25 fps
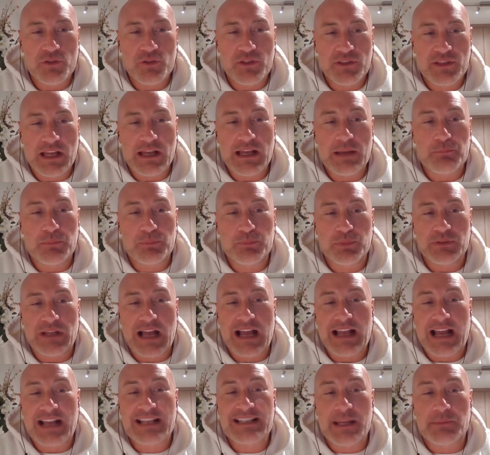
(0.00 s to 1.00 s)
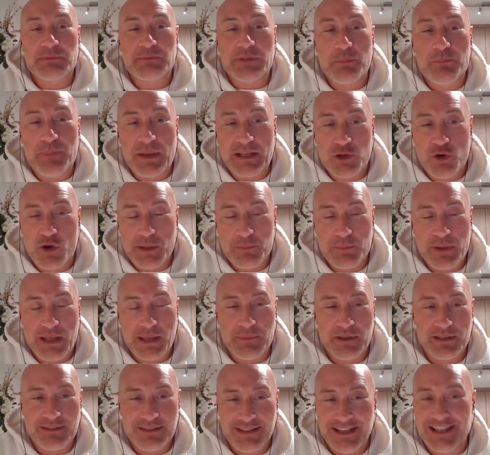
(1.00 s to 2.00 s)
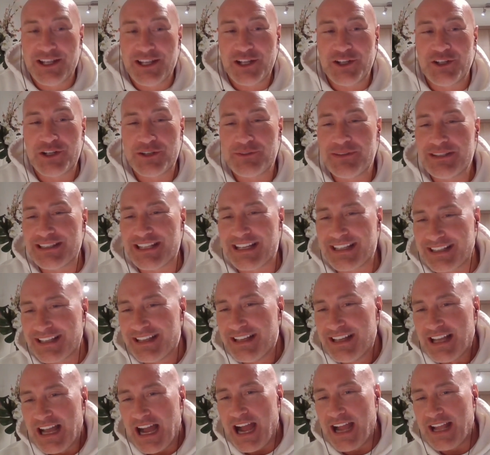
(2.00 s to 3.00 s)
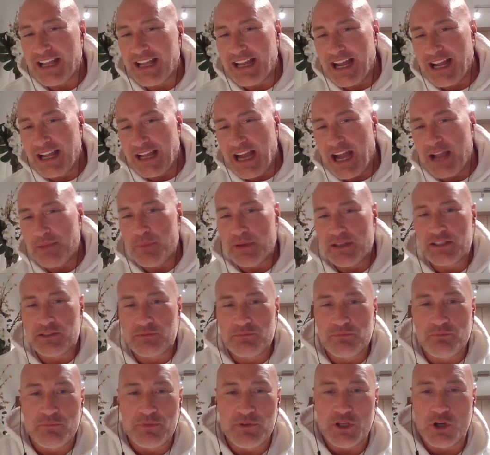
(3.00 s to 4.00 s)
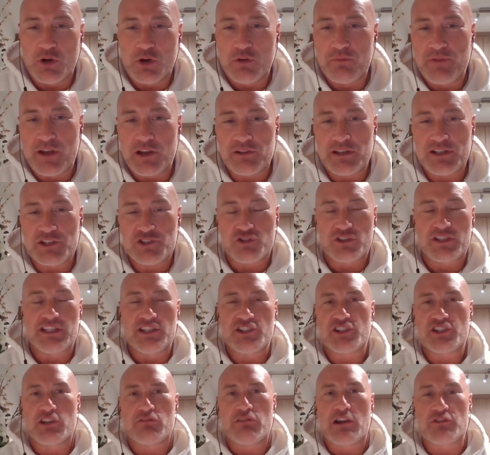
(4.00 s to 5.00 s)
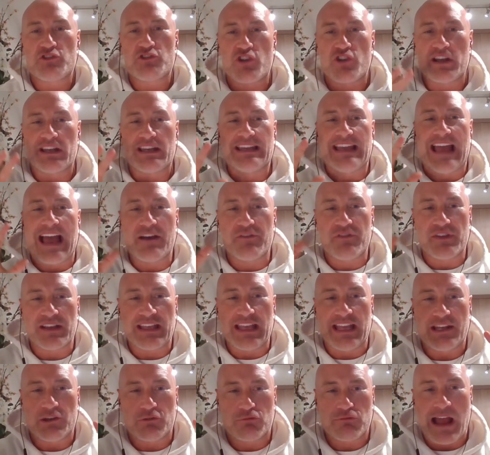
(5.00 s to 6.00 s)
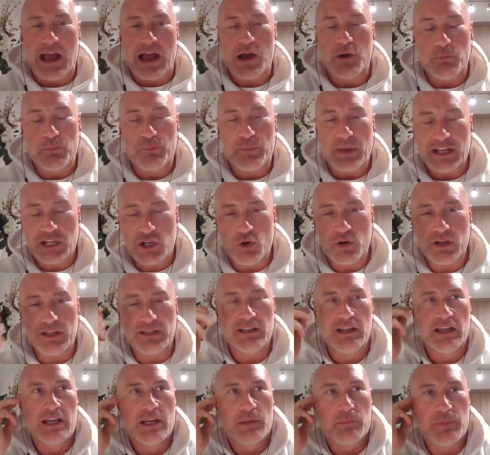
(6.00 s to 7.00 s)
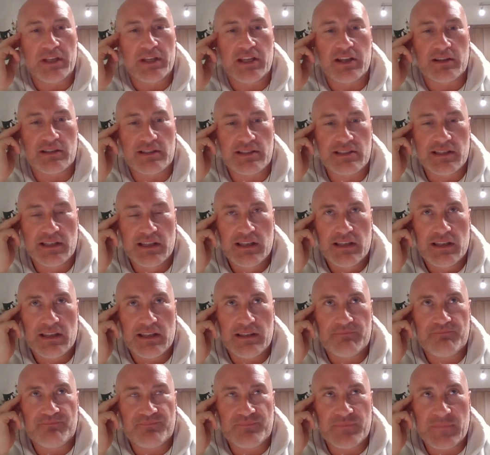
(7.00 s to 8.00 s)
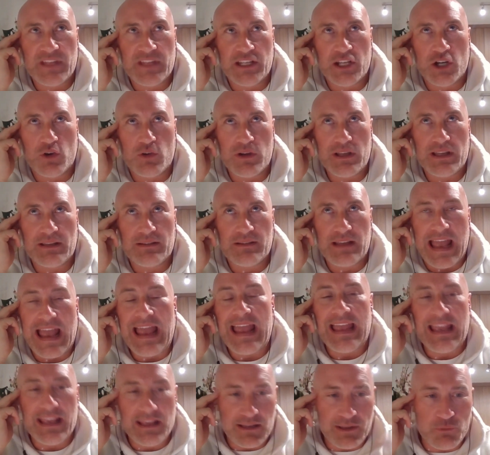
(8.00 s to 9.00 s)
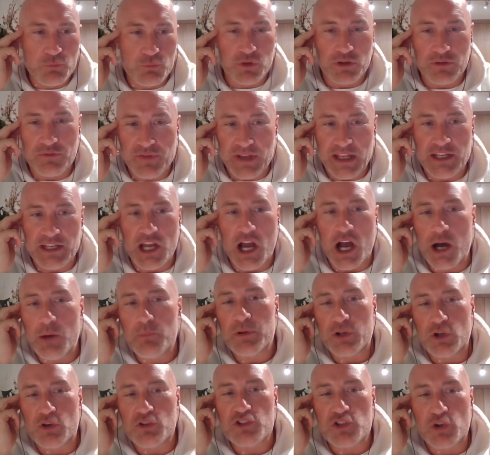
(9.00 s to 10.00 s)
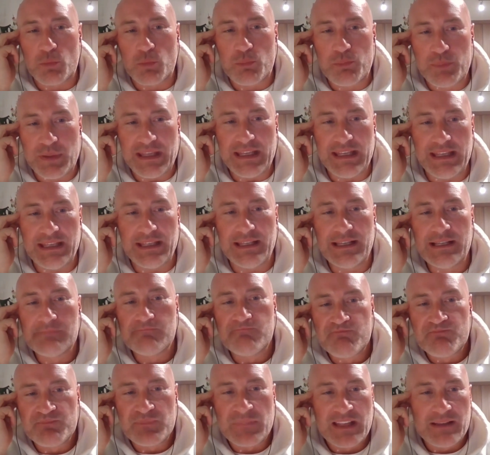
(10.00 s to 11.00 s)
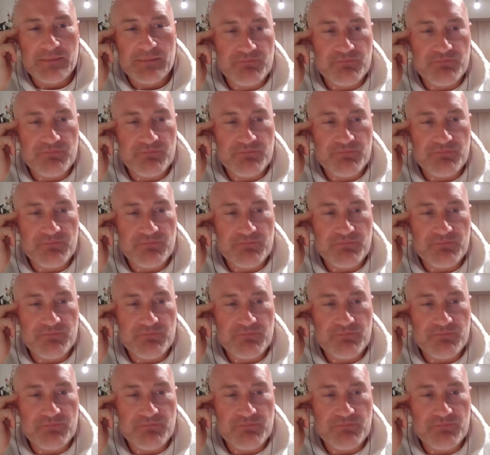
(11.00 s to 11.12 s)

you know, accept a Bitcoin payment. You know what I mean? Like I've been, very strategic around trying to navigate around Bitcoin because, A, we're in Vietnam, but also B,